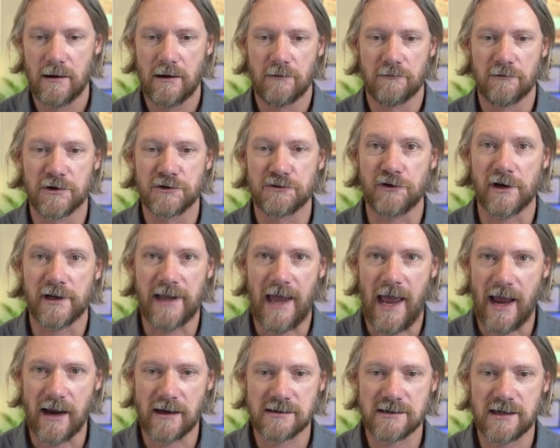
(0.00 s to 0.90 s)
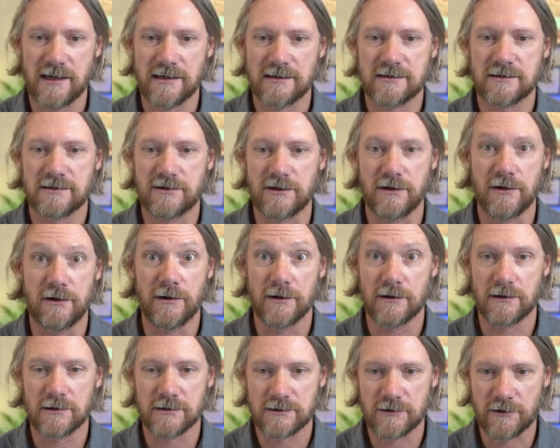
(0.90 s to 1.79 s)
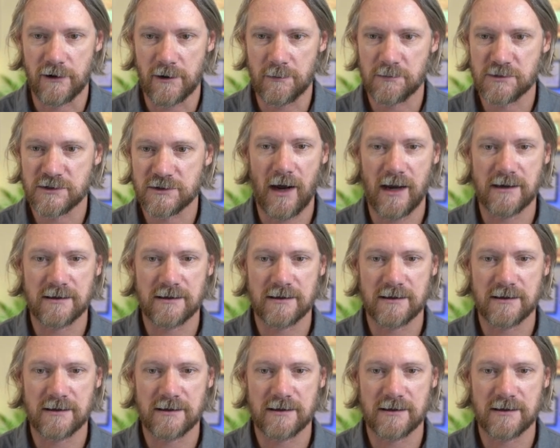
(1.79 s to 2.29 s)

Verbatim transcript: restrict access to your scripts.